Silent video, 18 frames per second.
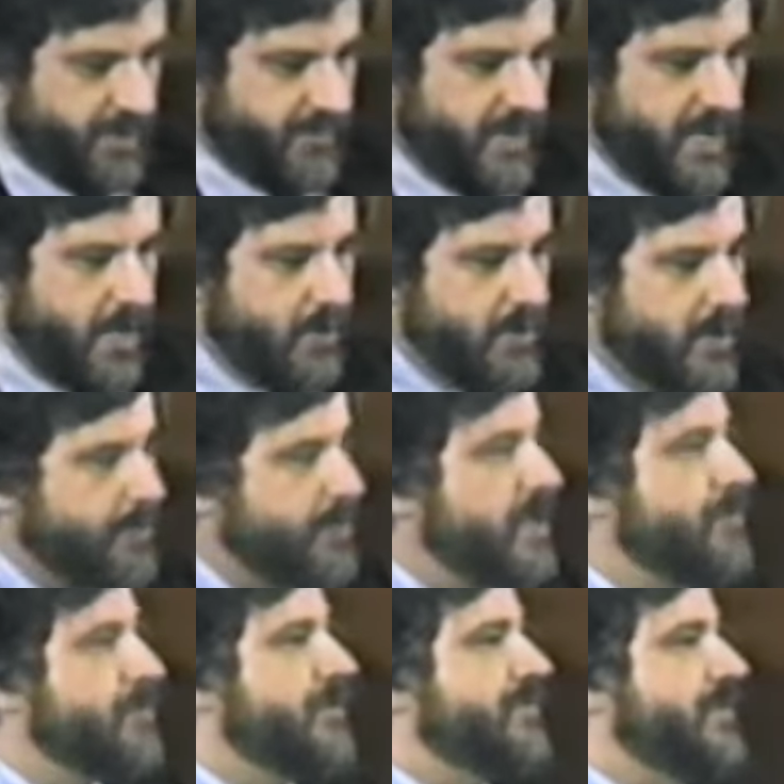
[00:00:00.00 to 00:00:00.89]
of how can
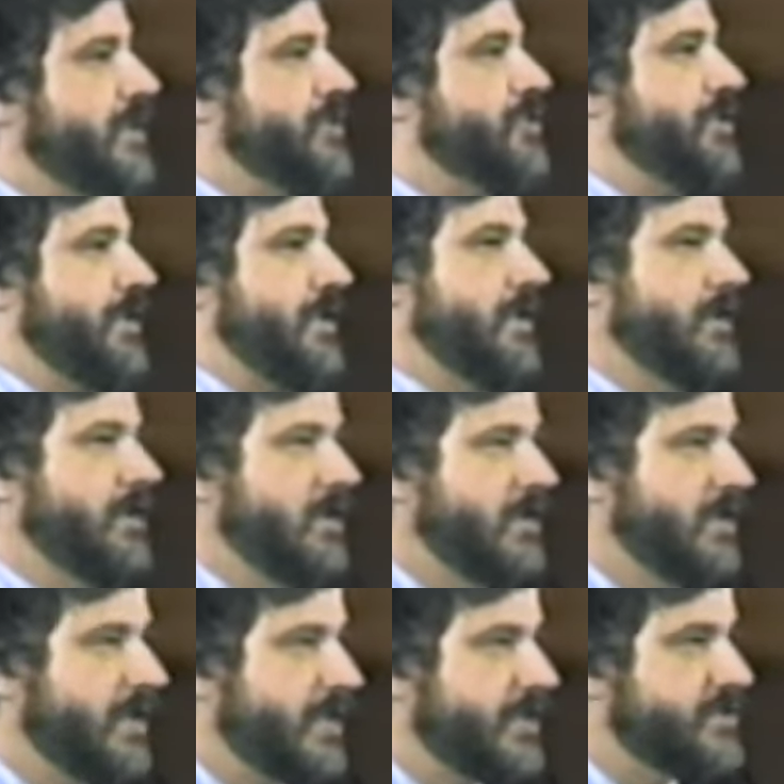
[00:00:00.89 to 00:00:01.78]
people function?
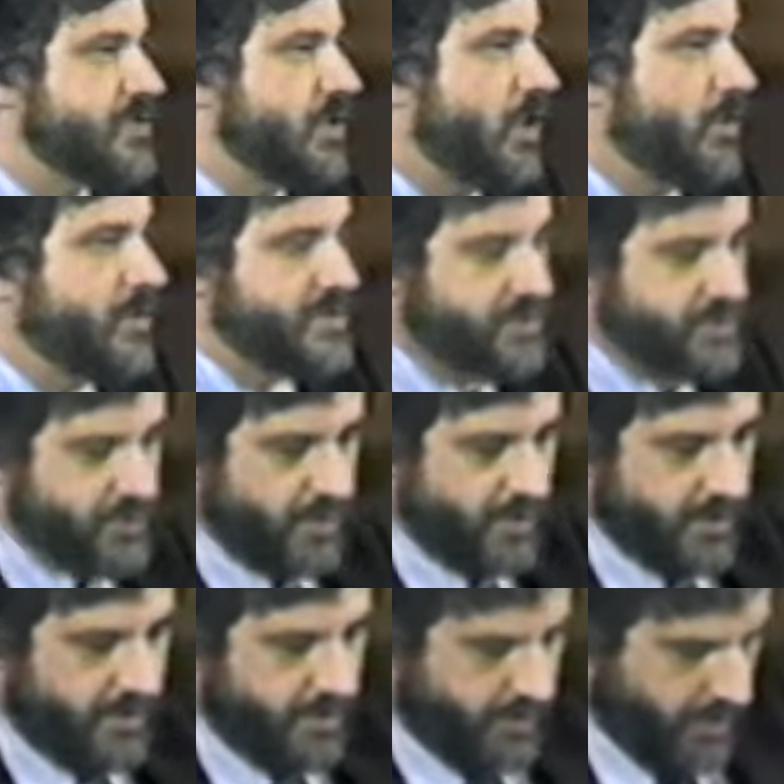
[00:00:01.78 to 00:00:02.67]
It is always
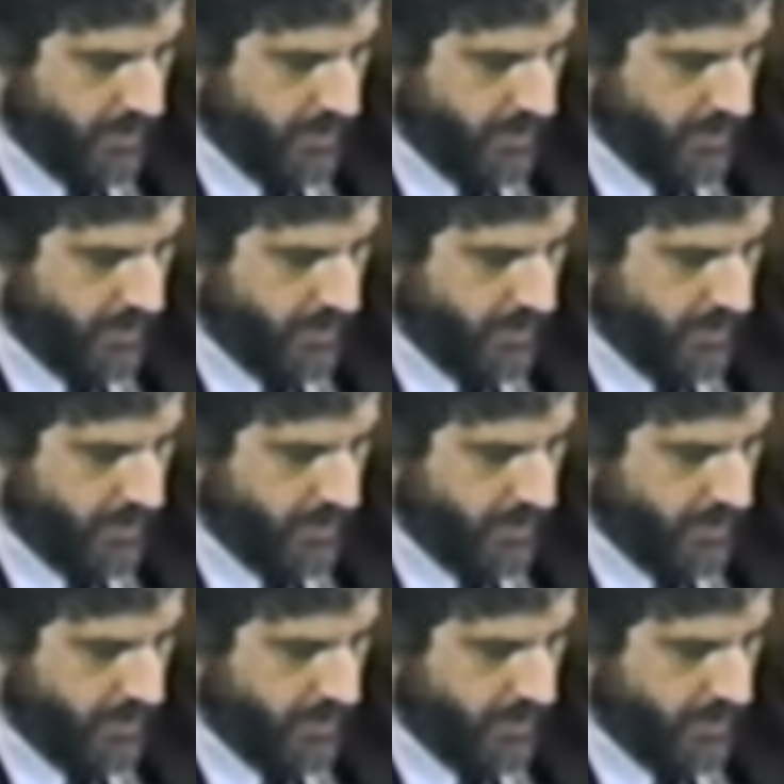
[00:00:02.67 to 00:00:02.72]
asserted,